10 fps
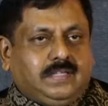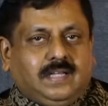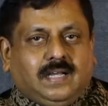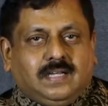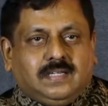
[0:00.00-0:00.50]

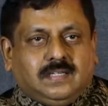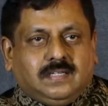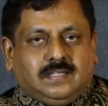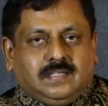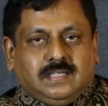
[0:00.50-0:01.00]
the
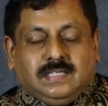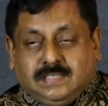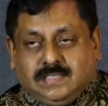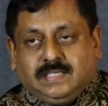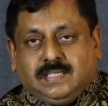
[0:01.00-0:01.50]

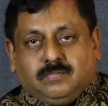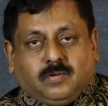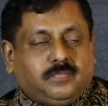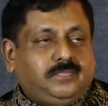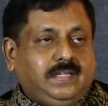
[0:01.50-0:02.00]
initiative
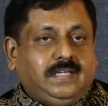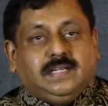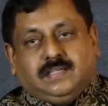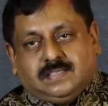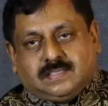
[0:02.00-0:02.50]
of the
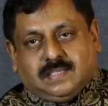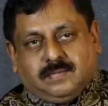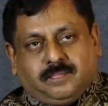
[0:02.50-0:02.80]
industry.